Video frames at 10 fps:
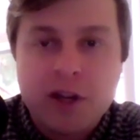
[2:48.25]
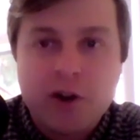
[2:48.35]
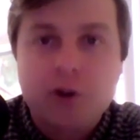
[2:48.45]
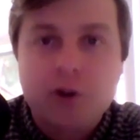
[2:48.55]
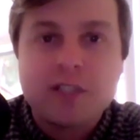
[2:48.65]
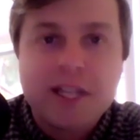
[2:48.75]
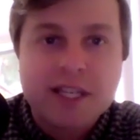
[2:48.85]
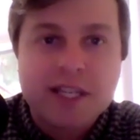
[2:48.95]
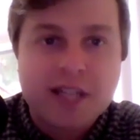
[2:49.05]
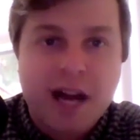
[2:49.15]

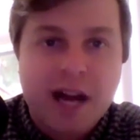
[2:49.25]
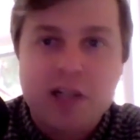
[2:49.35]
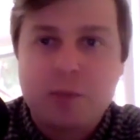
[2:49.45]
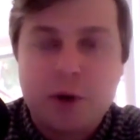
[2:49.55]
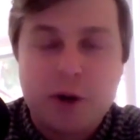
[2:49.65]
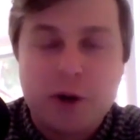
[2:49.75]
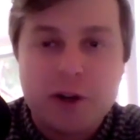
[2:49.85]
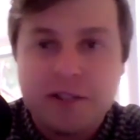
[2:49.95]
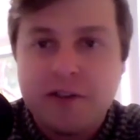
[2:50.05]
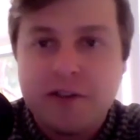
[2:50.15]
earliest
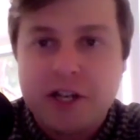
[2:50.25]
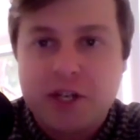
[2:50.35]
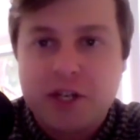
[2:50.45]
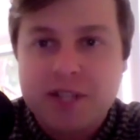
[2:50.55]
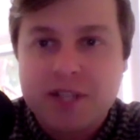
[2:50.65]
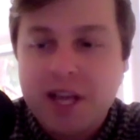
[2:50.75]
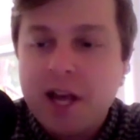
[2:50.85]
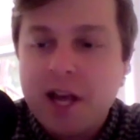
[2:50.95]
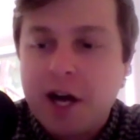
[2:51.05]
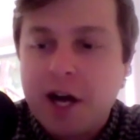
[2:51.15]
entrepreneurial ventures
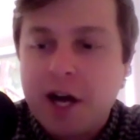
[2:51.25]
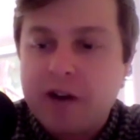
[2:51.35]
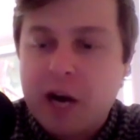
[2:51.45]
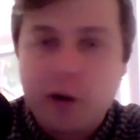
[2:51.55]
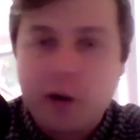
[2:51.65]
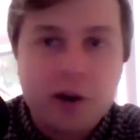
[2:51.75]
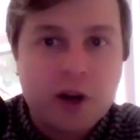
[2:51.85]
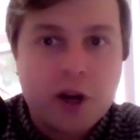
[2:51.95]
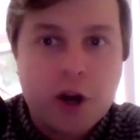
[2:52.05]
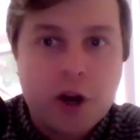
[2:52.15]
of our
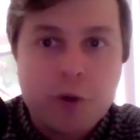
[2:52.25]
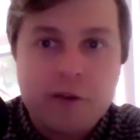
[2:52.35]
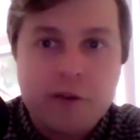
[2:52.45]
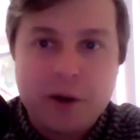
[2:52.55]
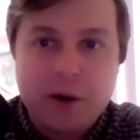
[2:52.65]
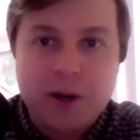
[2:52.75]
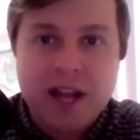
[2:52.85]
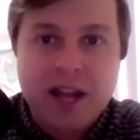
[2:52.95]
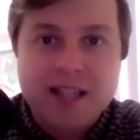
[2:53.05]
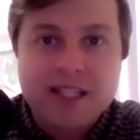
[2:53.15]
co-founder
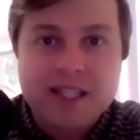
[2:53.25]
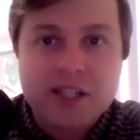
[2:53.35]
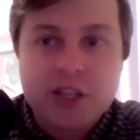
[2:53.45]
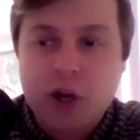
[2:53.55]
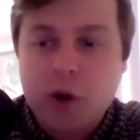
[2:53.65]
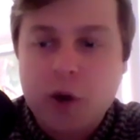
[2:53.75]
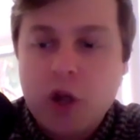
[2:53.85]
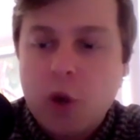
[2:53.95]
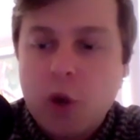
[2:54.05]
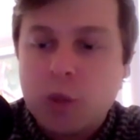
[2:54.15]
guests. So
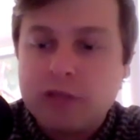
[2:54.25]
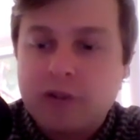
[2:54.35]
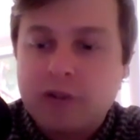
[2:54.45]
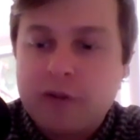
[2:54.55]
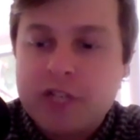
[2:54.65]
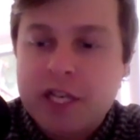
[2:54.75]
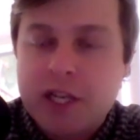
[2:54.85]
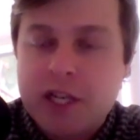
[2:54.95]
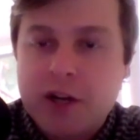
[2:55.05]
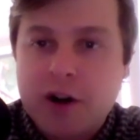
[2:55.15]
would love to
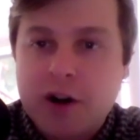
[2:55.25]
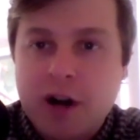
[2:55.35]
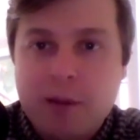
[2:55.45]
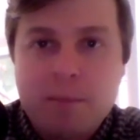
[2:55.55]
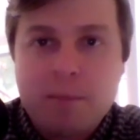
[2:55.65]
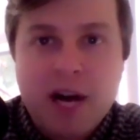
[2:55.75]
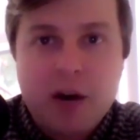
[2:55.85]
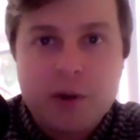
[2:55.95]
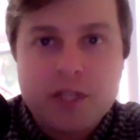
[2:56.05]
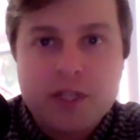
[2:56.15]
hear
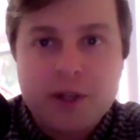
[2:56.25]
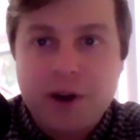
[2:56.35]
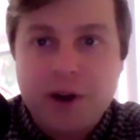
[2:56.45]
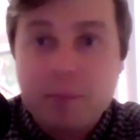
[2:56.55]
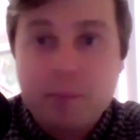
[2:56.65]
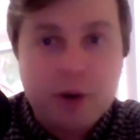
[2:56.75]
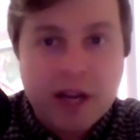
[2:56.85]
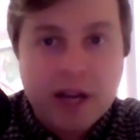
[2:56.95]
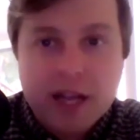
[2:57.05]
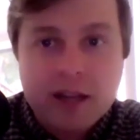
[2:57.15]
about your
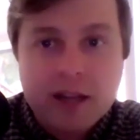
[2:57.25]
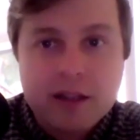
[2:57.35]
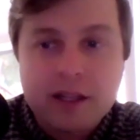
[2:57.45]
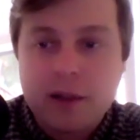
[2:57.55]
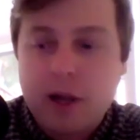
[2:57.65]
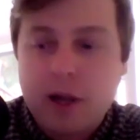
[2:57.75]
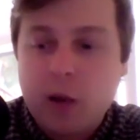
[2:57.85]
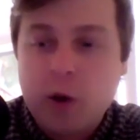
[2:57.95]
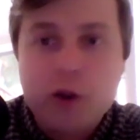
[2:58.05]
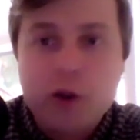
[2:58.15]
upbringing,
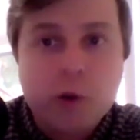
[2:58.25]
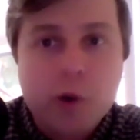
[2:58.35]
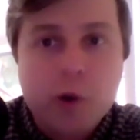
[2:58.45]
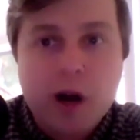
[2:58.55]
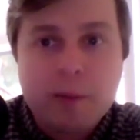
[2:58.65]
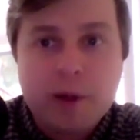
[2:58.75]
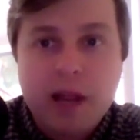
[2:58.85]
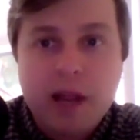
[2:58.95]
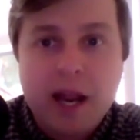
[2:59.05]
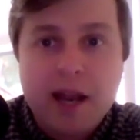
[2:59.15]
where you grew up,
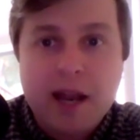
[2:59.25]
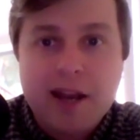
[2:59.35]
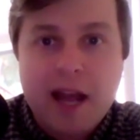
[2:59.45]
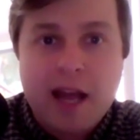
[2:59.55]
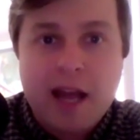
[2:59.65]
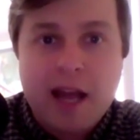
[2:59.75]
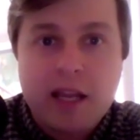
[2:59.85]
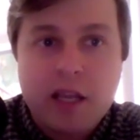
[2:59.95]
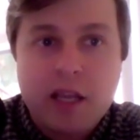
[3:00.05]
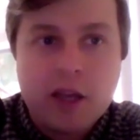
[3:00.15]
and
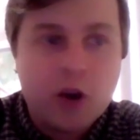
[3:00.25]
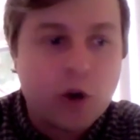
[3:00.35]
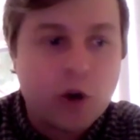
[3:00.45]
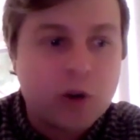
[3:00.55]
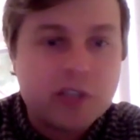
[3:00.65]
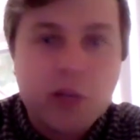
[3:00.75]
any early